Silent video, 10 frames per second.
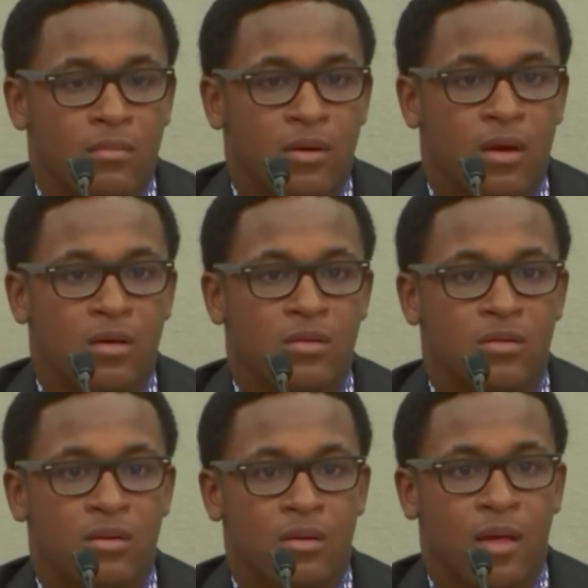
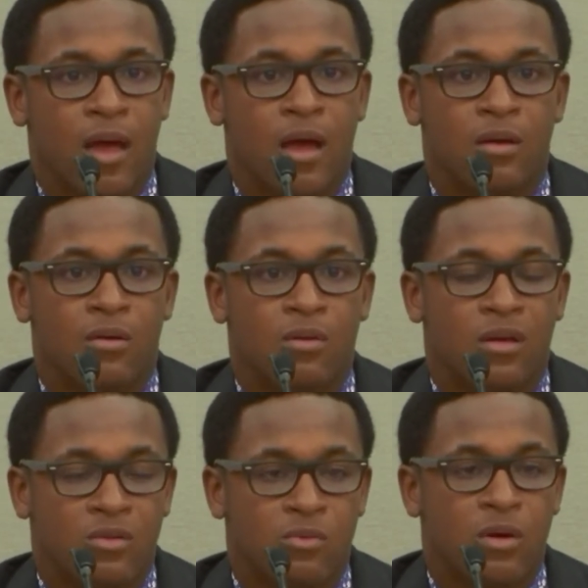because I know
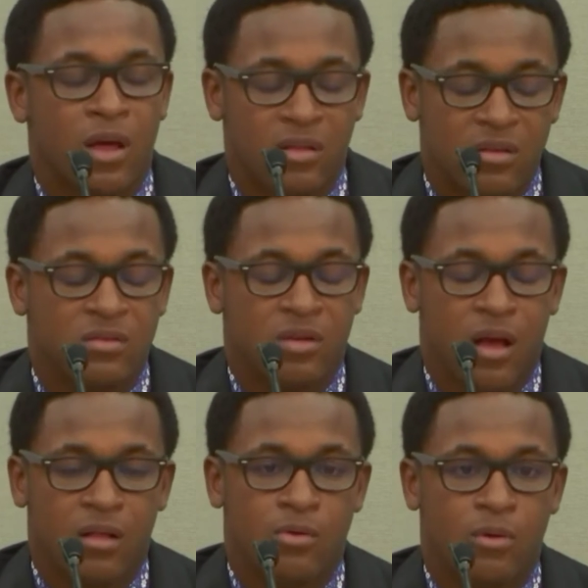that's
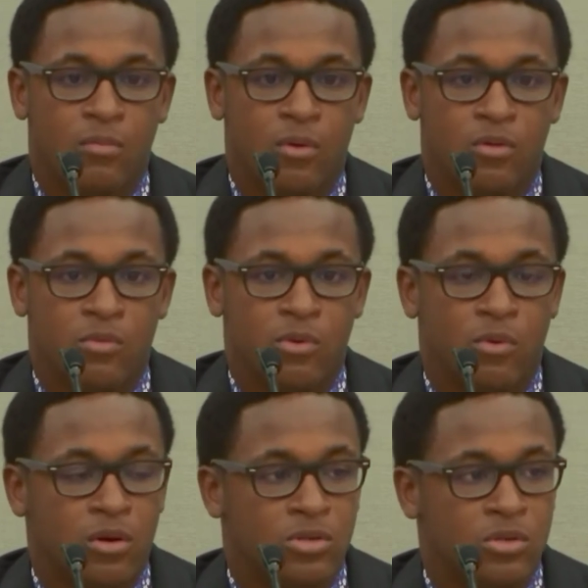exactly what both of them would
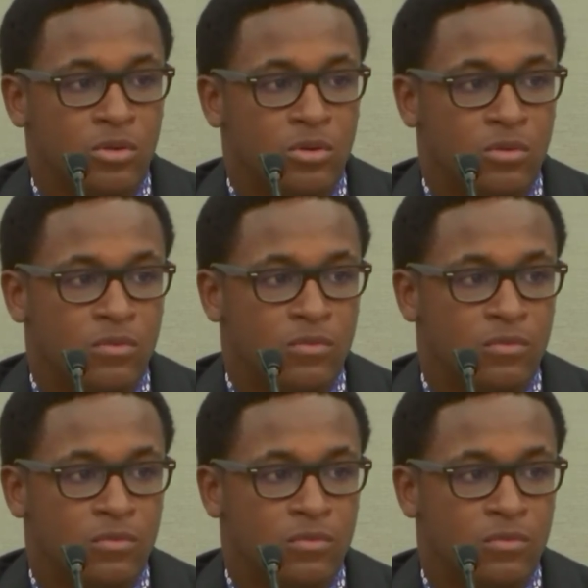want you to do.